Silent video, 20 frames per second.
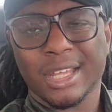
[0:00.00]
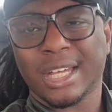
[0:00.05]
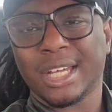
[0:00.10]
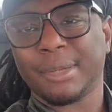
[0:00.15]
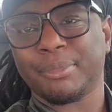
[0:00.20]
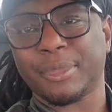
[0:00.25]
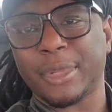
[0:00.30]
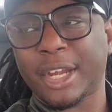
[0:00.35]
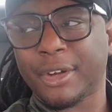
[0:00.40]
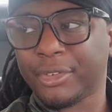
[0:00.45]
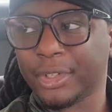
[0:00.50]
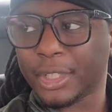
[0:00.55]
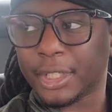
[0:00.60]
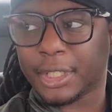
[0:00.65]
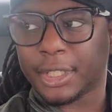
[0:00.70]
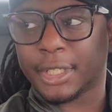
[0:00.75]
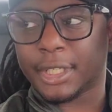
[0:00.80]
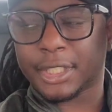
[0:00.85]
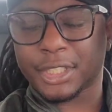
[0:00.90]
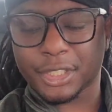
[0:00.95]
I'm not really
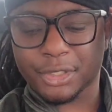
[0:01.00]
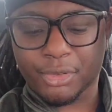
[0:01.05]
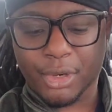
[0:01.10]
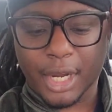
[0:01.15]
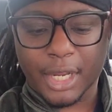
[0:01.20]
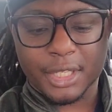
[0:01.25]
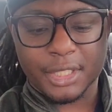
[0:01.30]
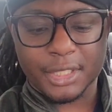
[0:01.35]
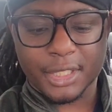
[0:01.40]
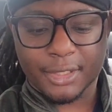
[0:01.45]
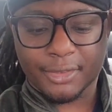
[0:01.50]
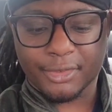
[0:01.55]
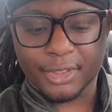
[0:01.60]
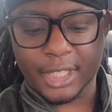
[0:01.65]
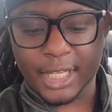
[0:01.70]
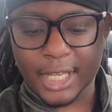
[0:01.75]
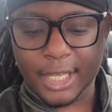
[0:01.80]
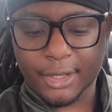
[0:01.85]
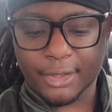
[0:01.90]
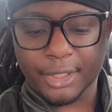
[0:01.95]
good at just writing stuff
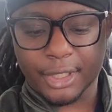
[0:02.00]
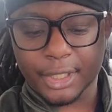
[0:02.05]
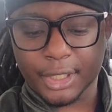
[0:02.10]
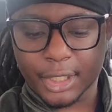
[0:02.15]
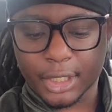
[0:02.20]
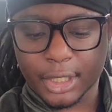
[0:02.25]
down